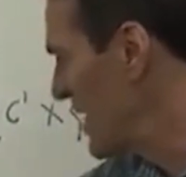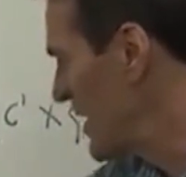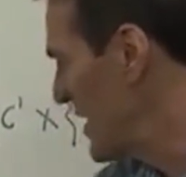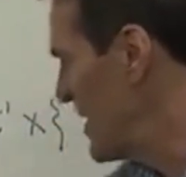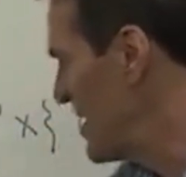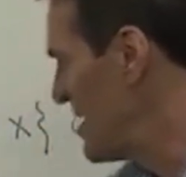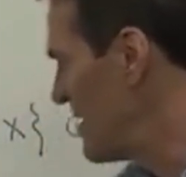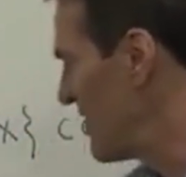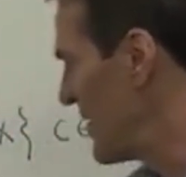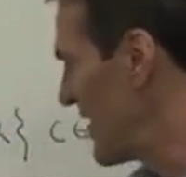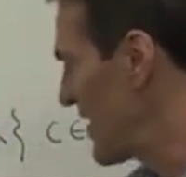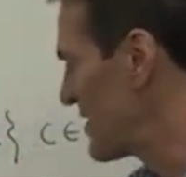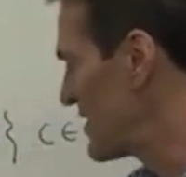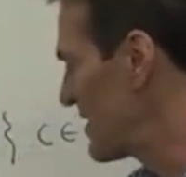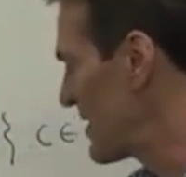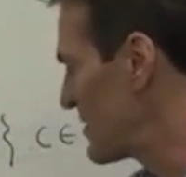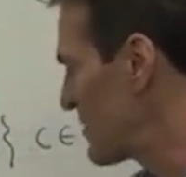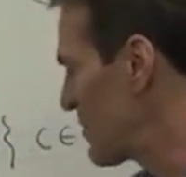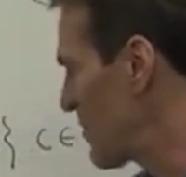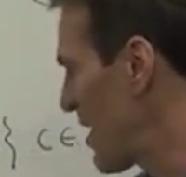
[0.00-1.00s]
e of
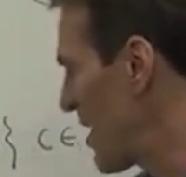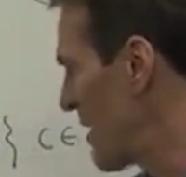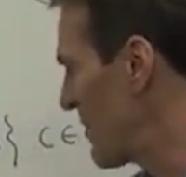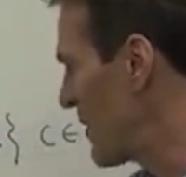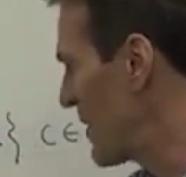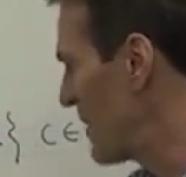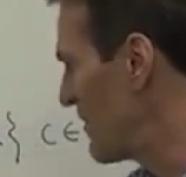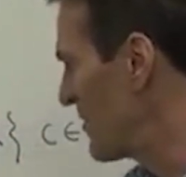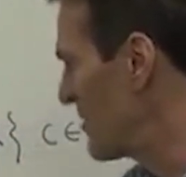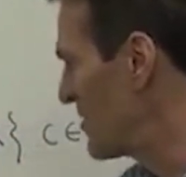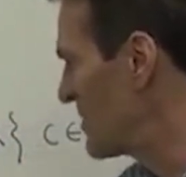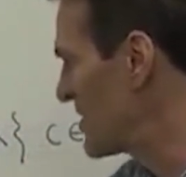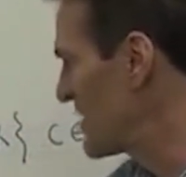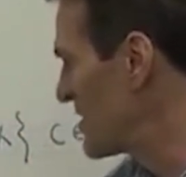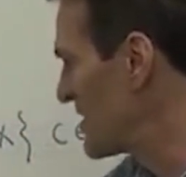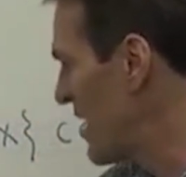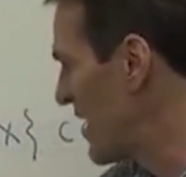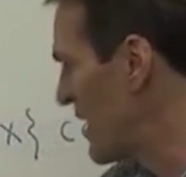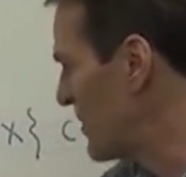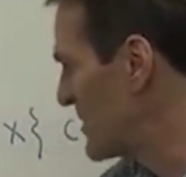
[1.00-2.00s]
x prime inverse
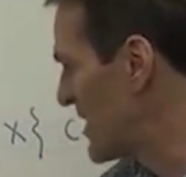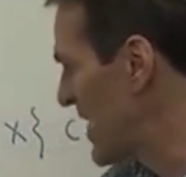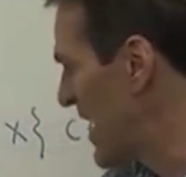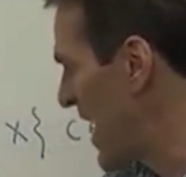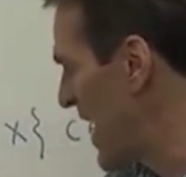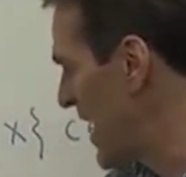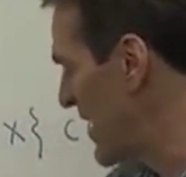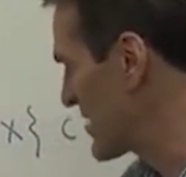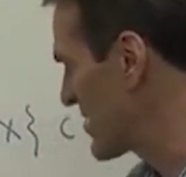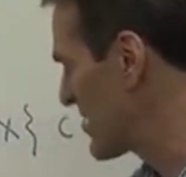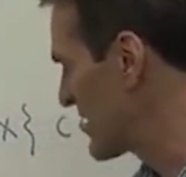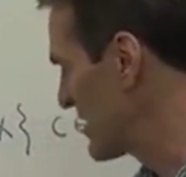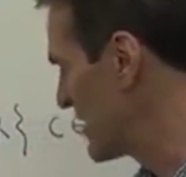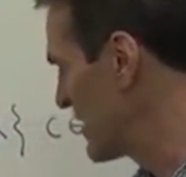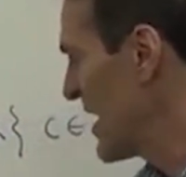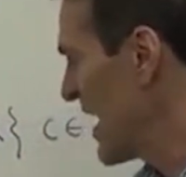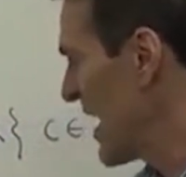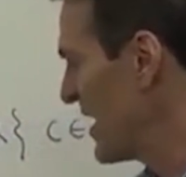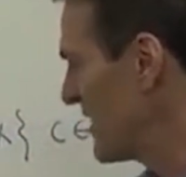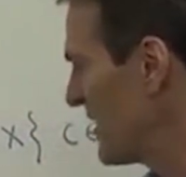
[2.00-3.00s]
times x,
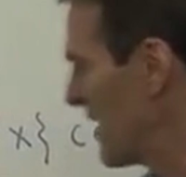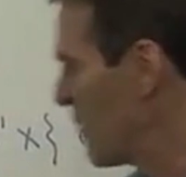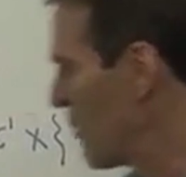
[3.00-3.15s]
and